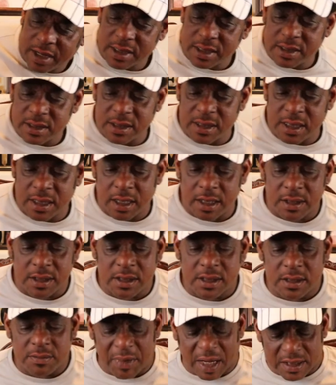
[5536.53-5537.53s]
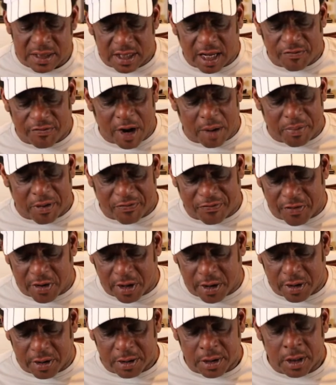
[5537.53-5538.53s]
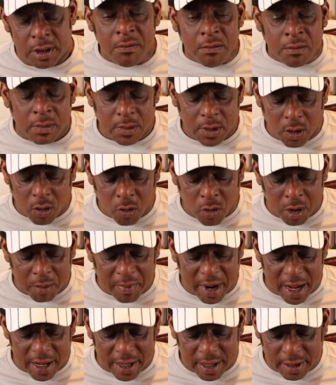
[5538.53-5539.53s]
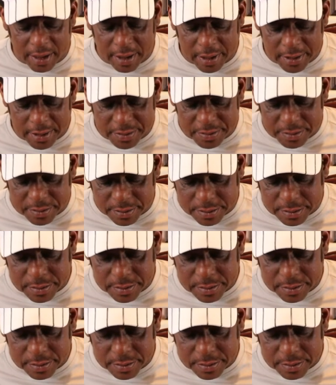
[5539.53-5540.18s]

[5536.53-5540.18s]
have the, the myself. I prefer or my uh,